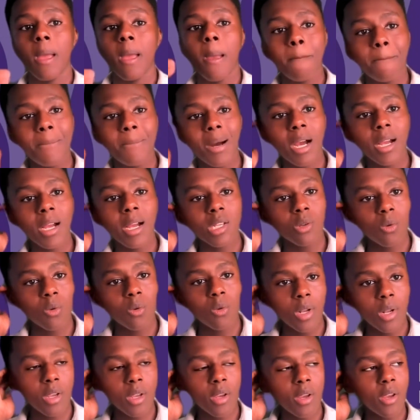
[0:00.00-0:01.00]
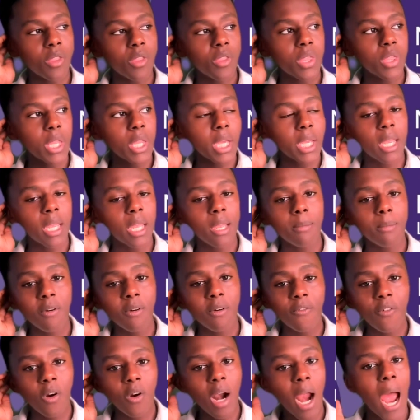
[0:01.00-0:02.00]
But when you're thinking
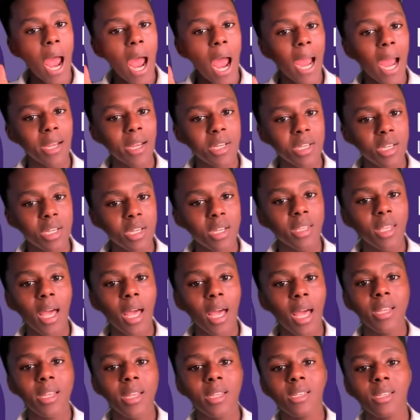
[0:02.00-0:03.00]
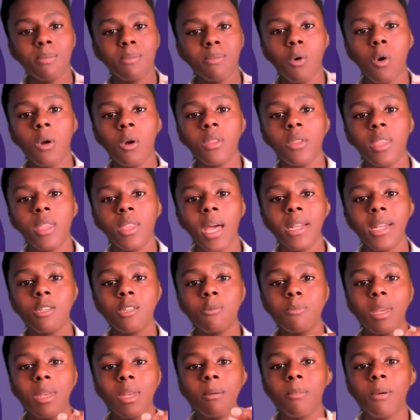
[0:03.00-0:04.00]
before acting, that is
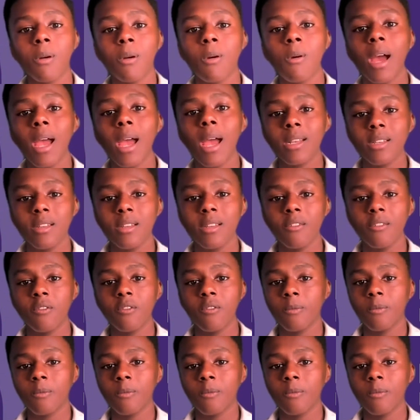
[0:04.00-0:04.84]
being proactive.